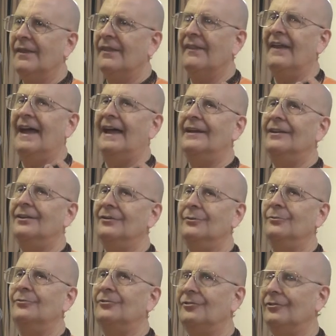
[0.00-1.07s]
that
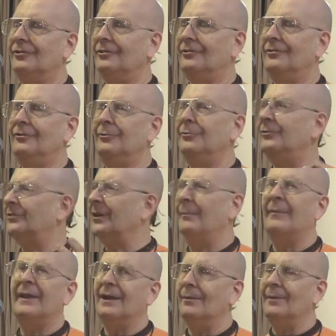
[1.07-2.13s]
you should do
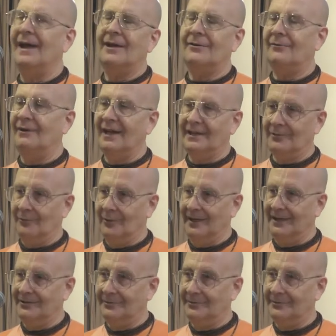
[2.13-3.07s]
something about it right away.